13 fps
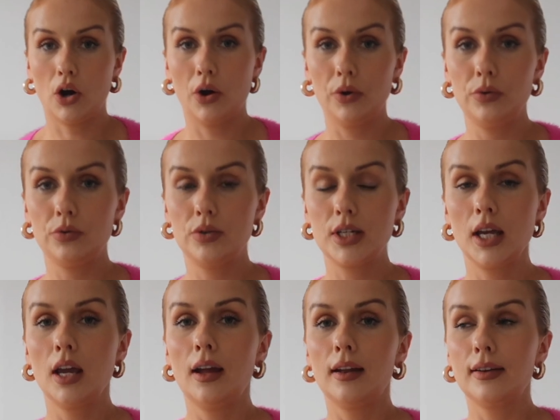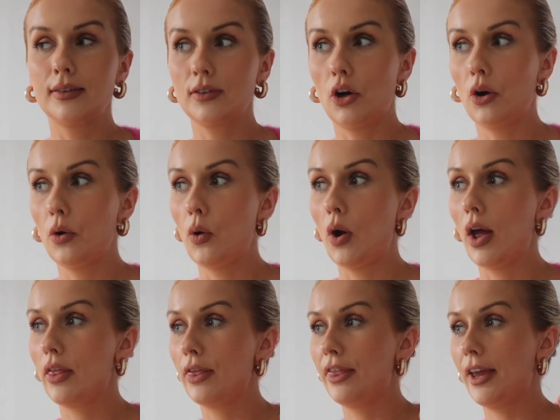toned, so
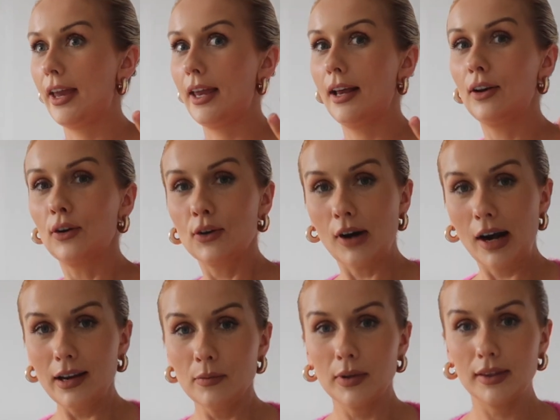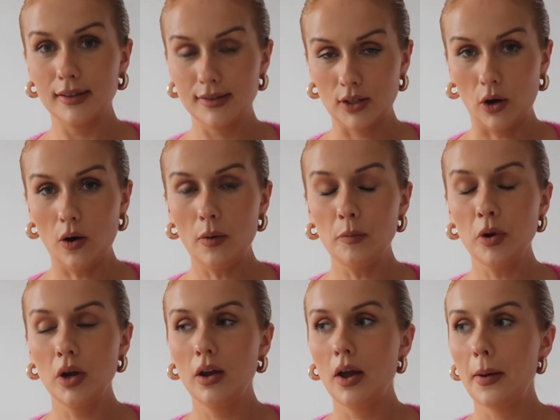they look great with this
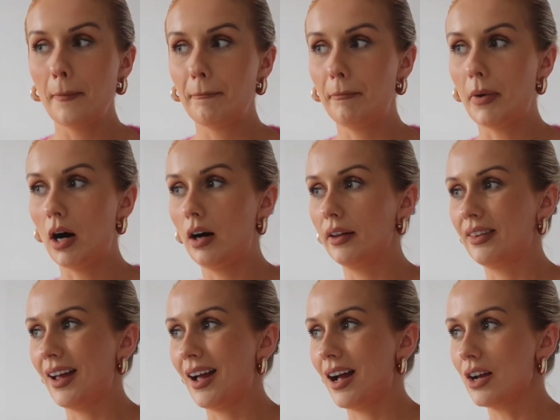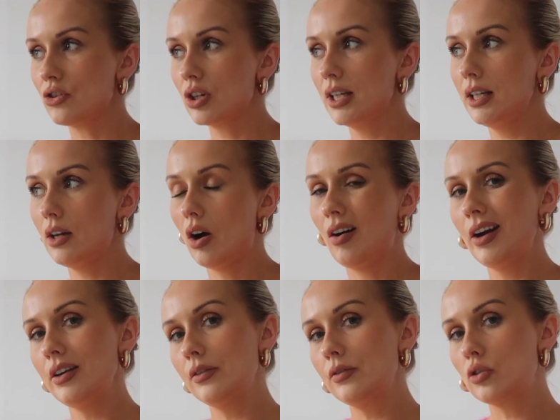top, but they're actually
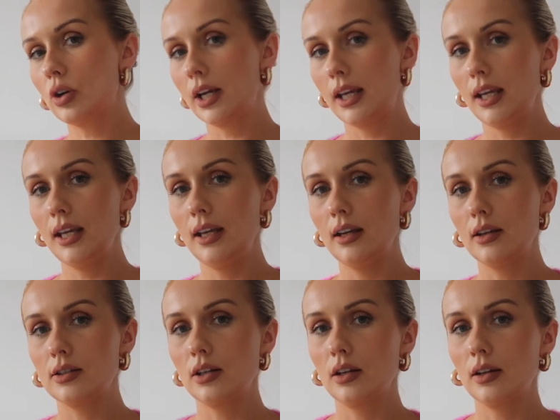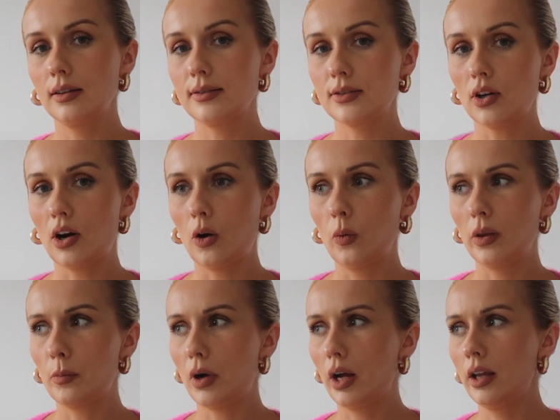kind of tricky to style
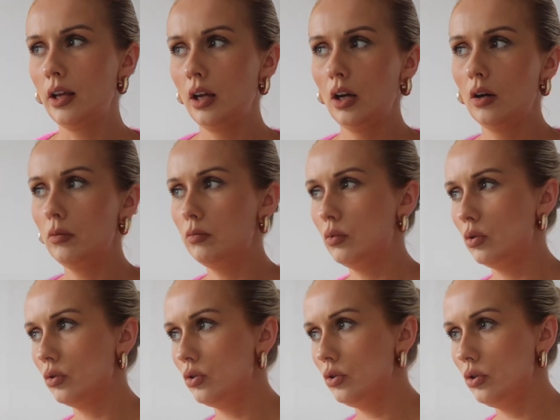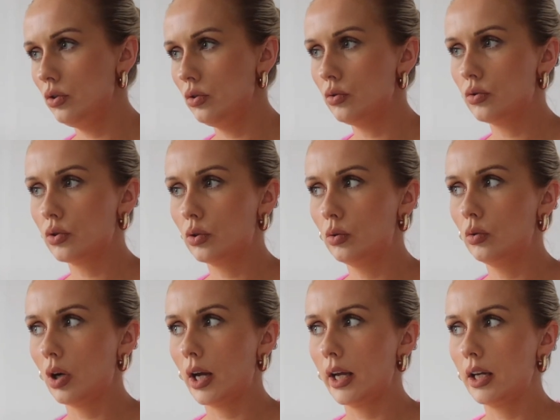with my more
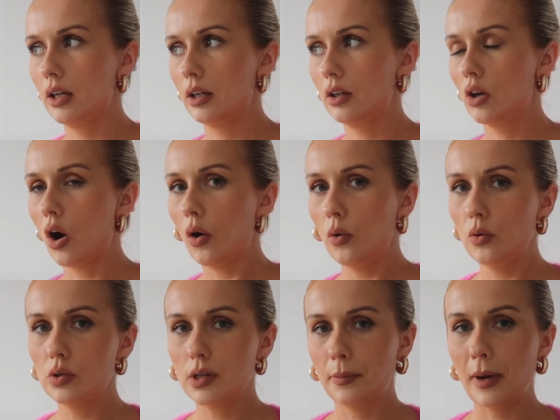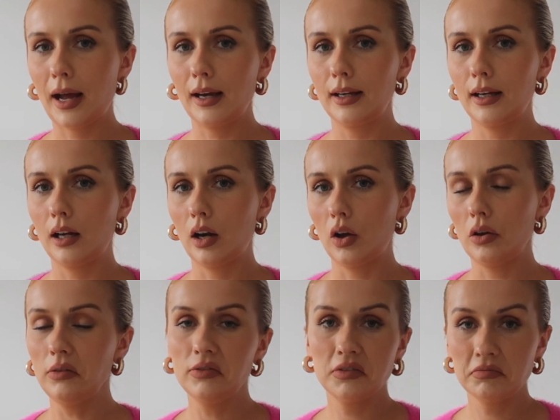neutral, like colder palette
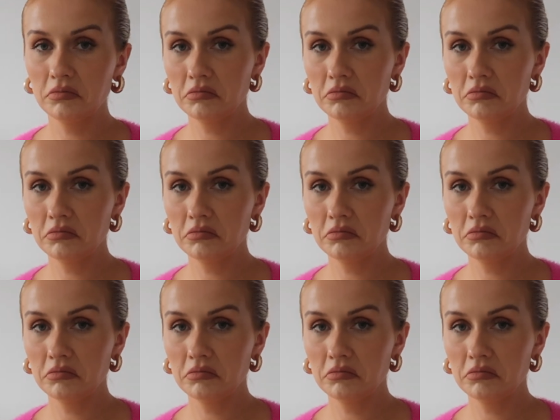clothes.